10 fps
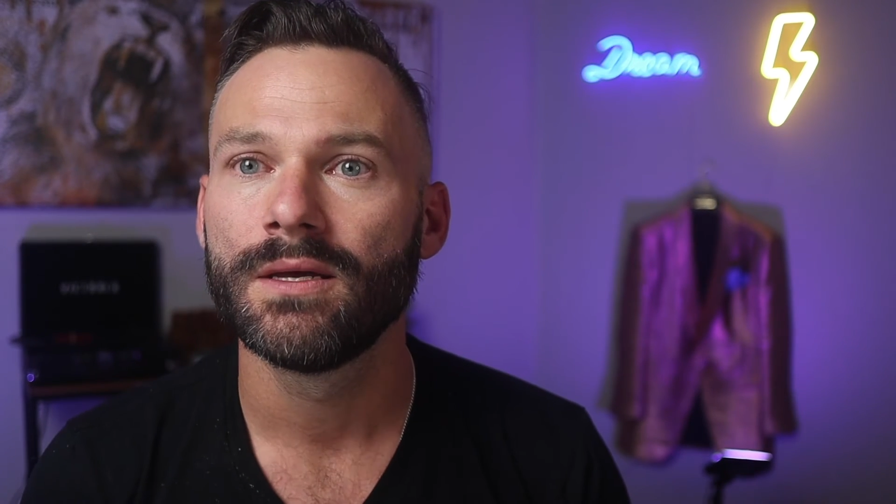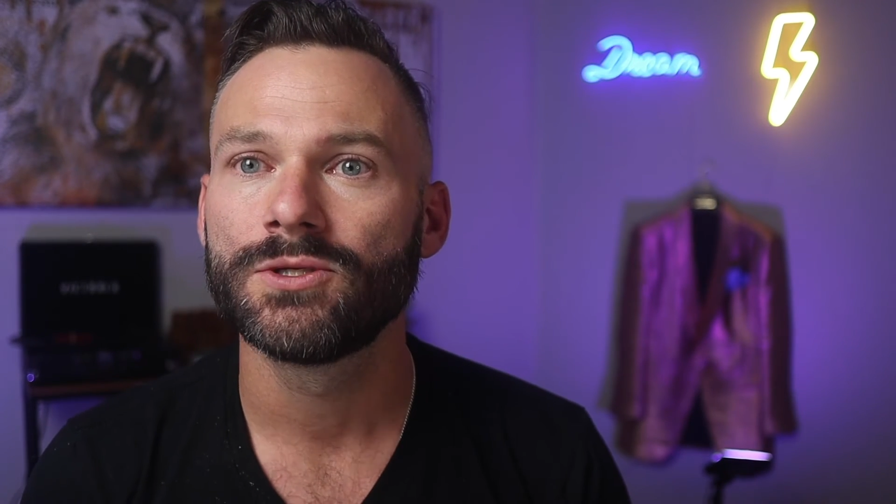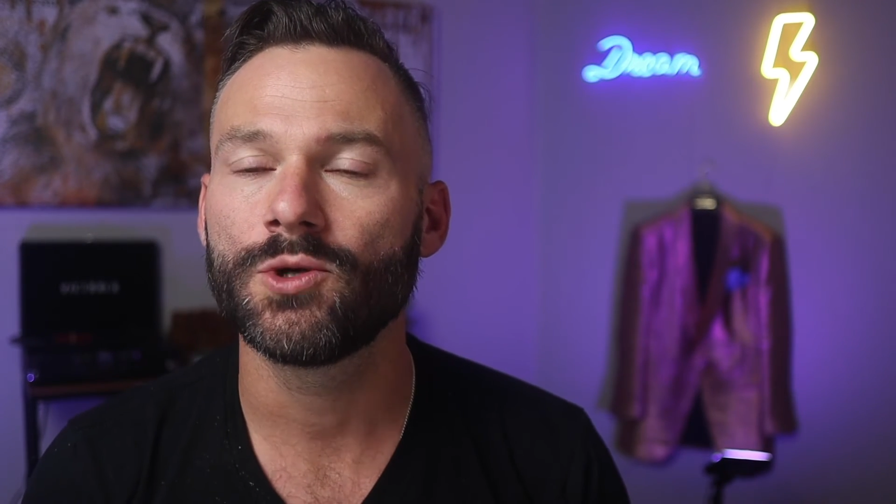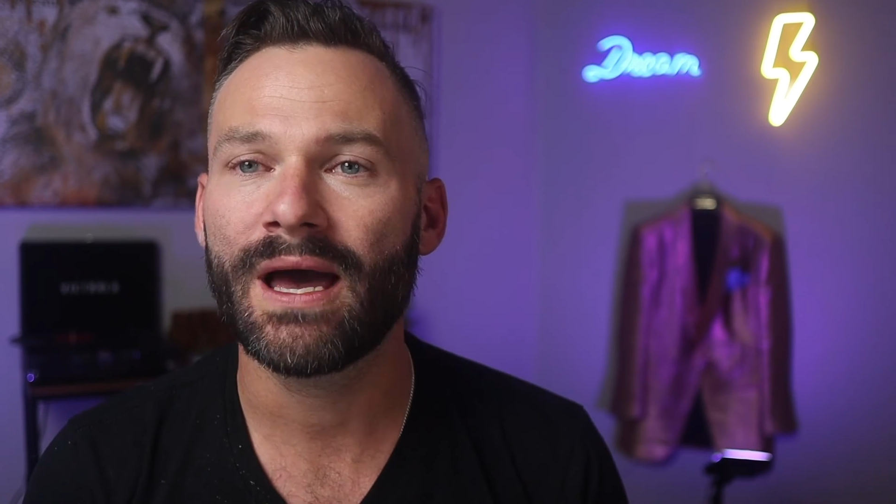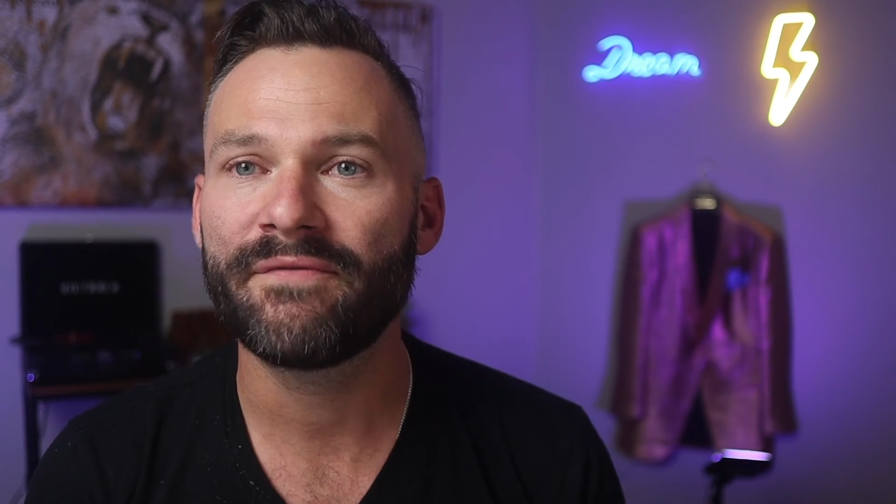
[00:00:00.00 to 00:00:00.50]

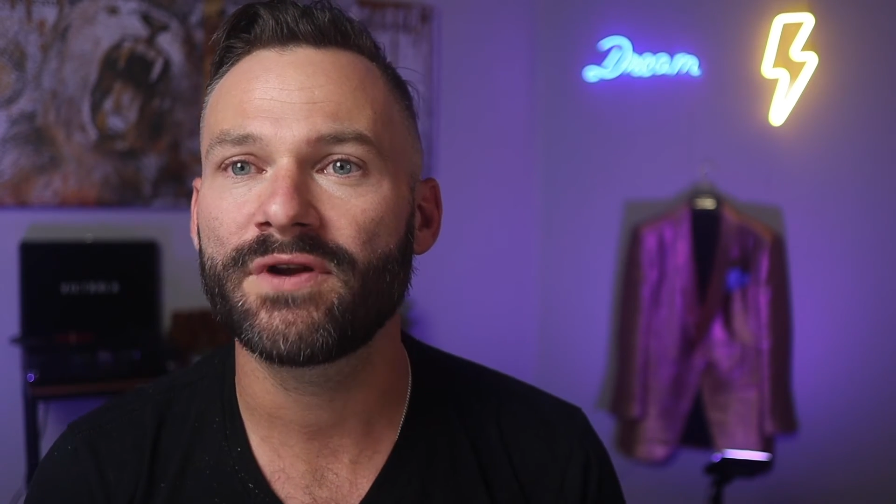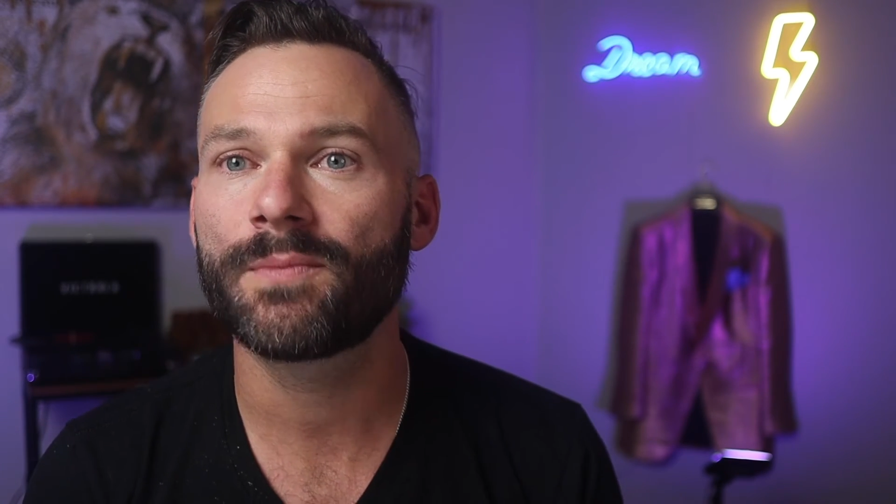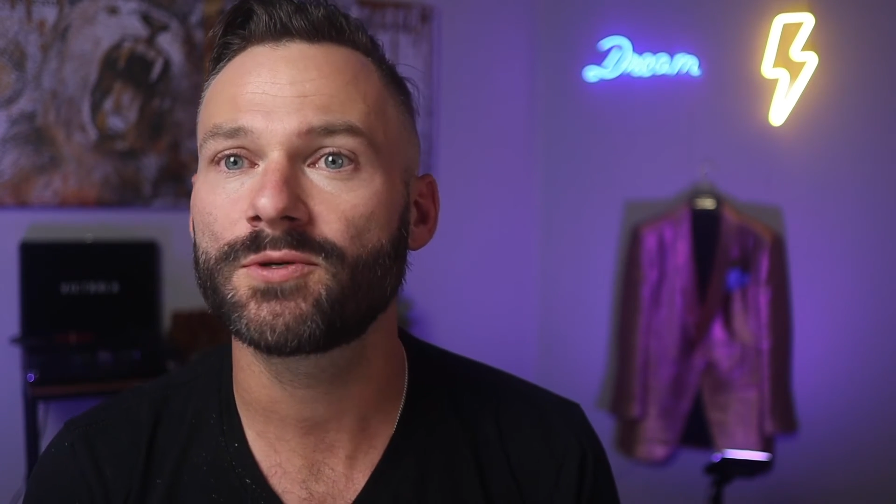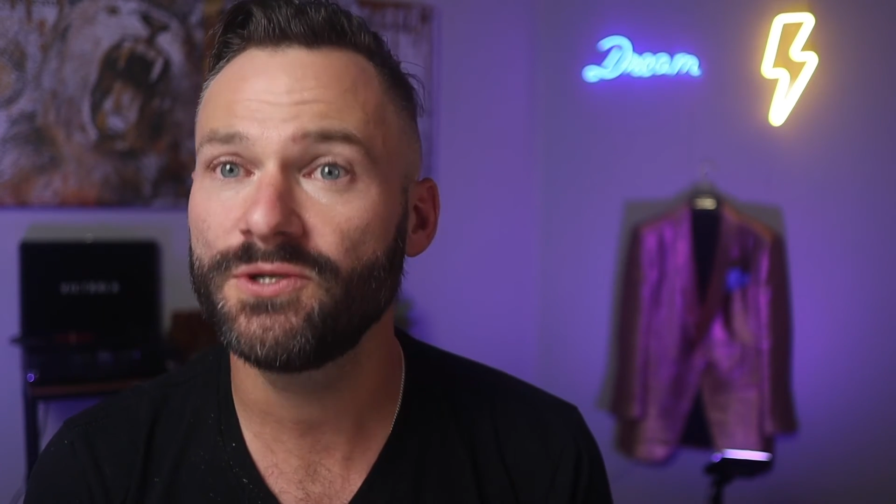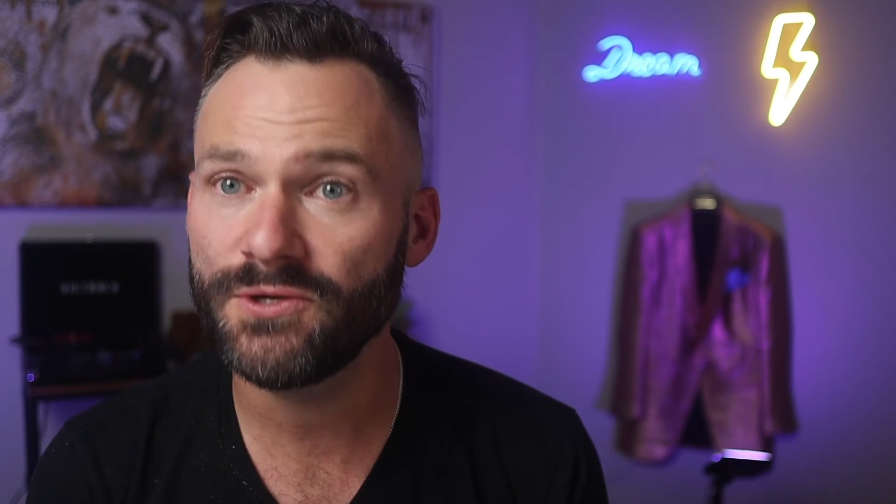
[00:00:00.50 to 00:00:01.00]
to have an
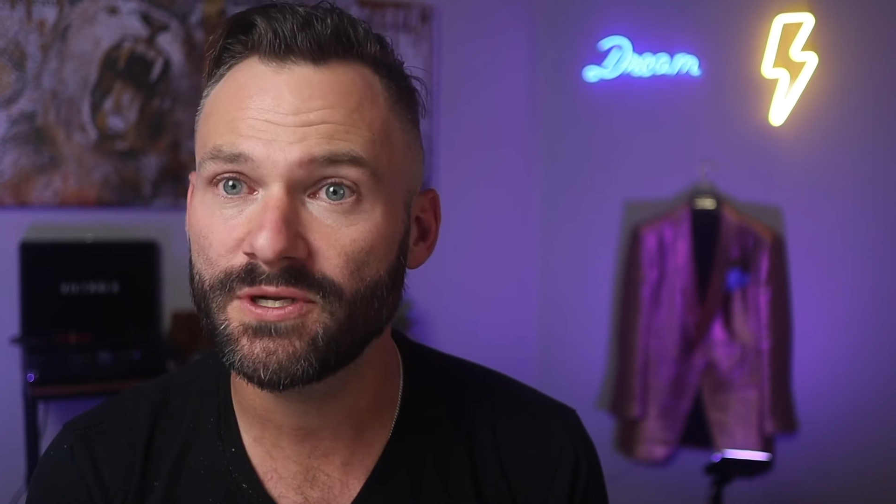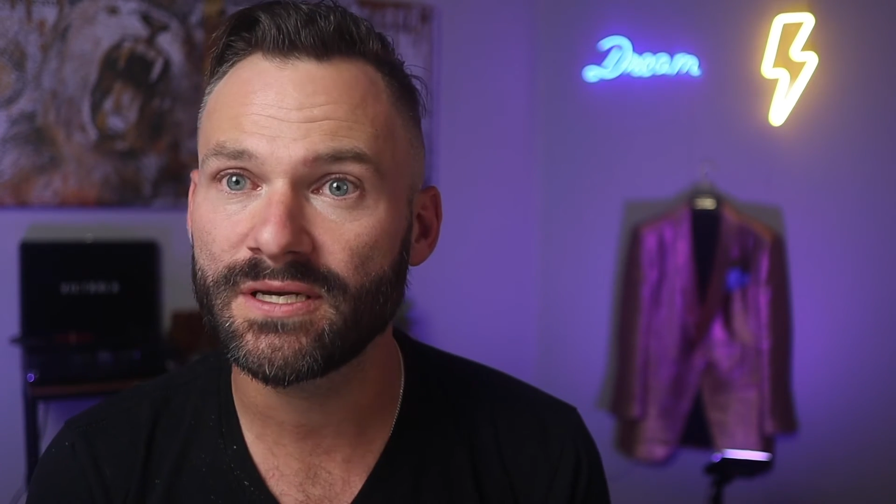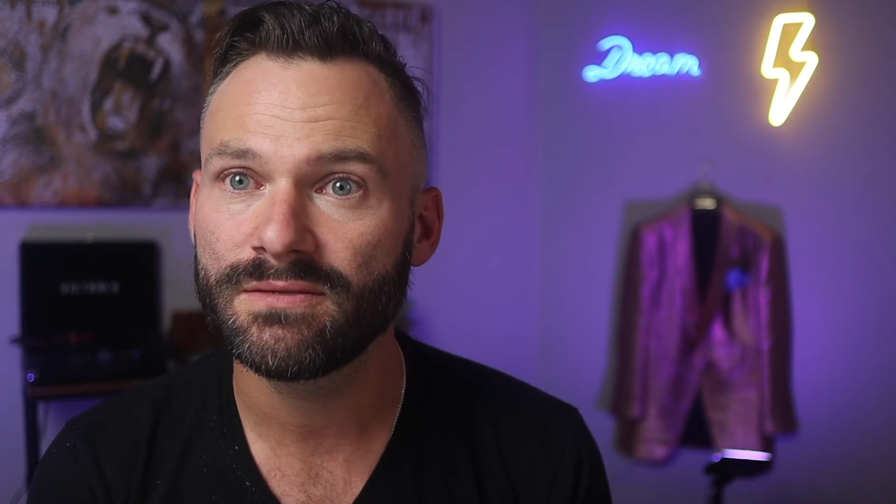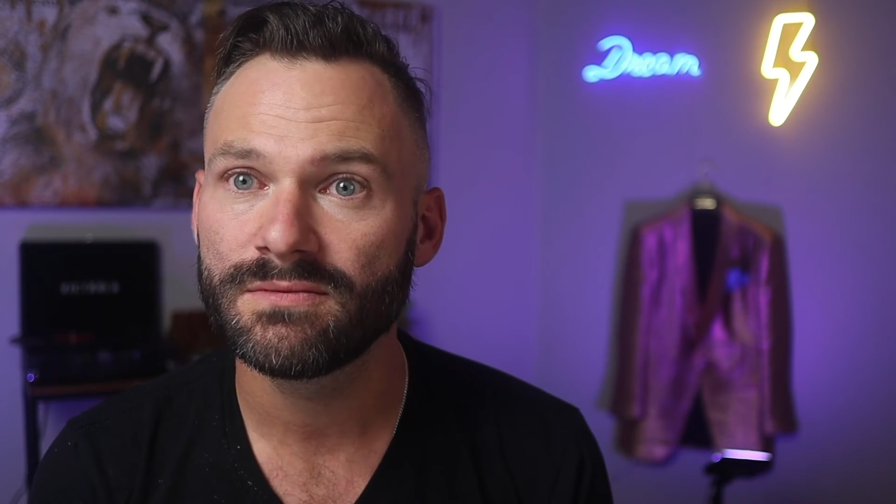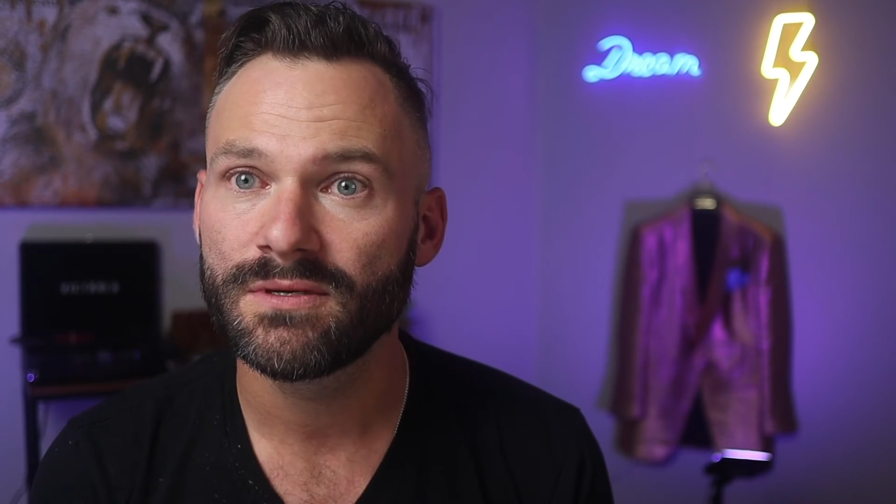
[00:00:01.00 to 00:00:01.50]

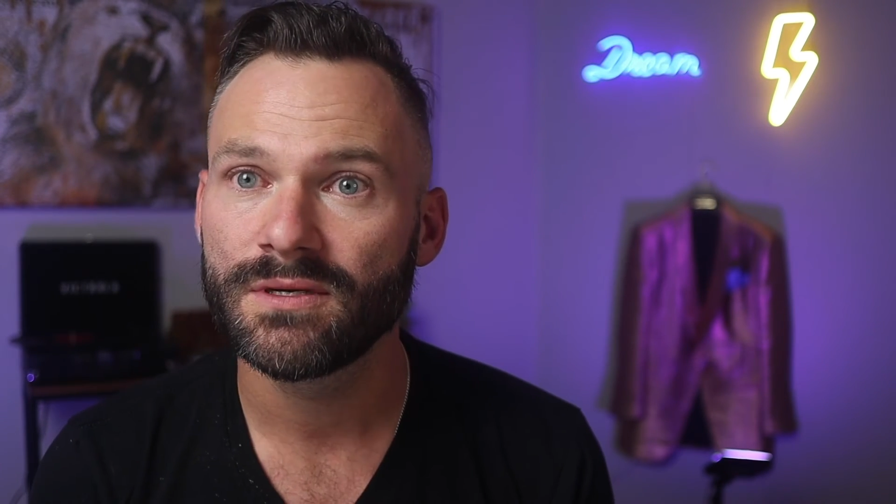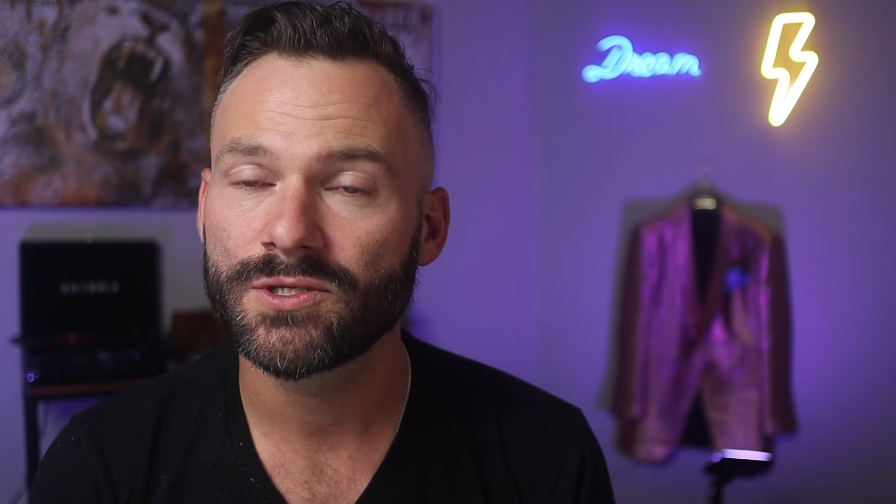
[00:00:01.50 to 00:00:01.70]
opportunity